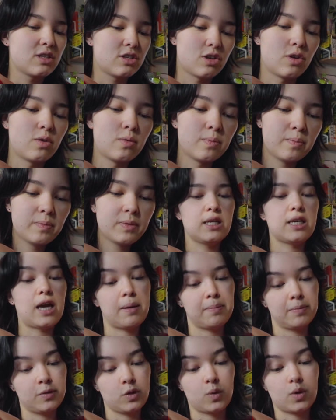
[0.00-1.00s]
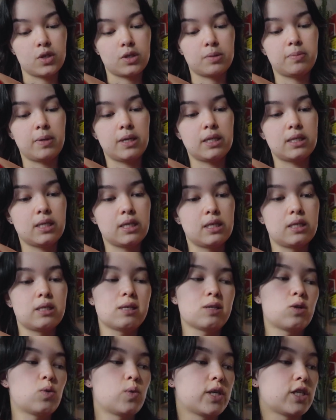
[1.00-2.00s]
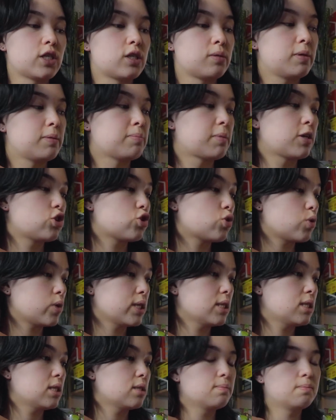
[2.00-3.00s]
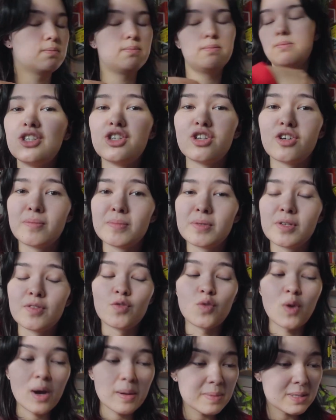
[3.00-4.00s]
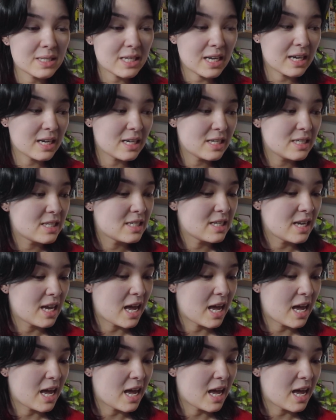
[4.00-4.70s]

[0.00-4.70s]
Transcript: So yeah, Squarespace is going to be my choice in terms of website.